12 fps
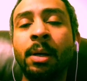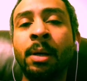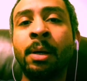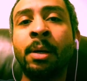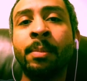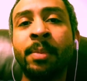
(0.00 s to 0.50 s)

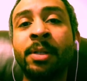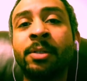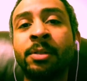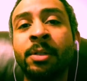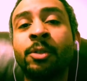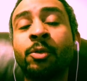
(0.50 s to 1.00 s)
Um,
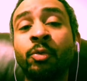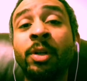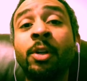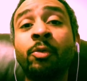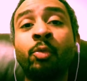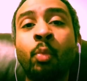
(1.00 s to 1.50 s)
it's it's
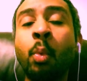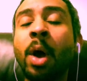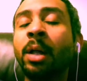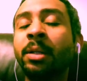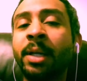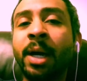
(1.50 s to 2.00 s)
really
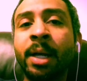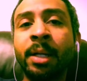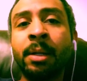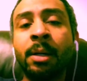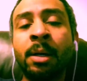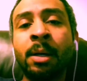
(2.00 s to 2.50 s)
well
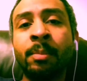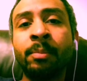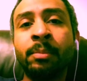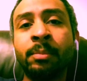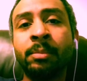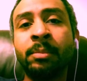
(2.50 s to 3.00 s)
done.
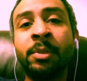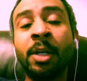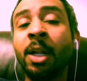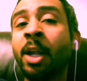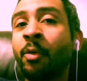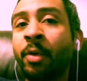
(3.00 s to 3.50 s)
Um, the
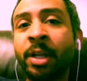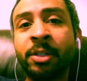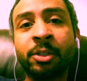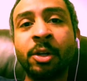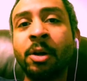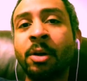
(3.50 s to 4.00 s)

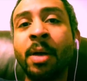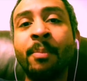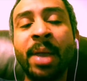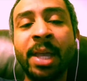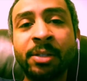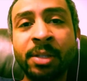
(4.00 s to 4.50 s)
lyrics are
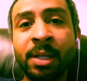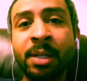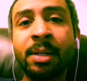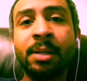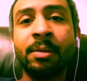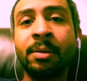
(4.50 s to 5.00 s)

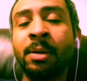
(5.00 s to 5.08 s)
amazing.